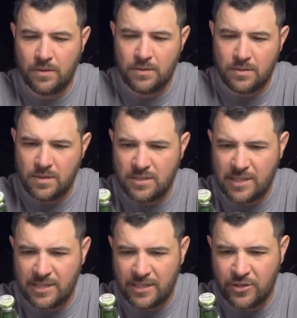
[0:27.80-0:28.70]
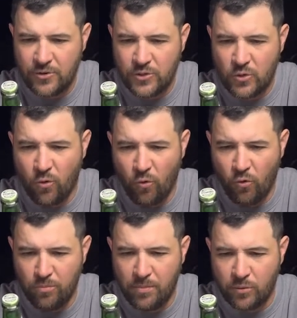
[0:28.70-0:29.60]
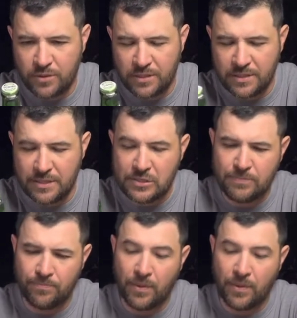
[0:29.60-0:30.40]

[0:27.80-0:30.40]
says here they use corn malt in this.